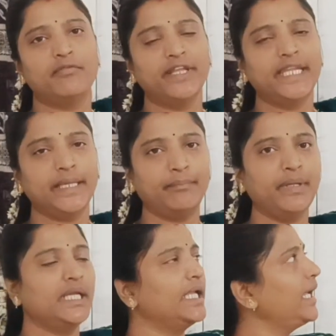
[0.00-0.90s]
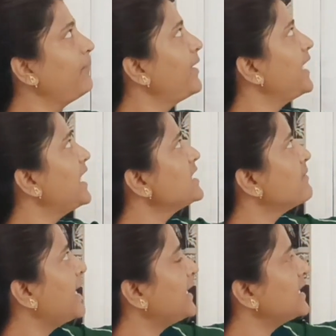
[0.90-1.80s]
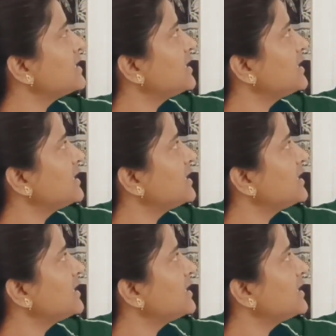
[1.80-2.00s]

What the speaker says: of an AP. AP is minus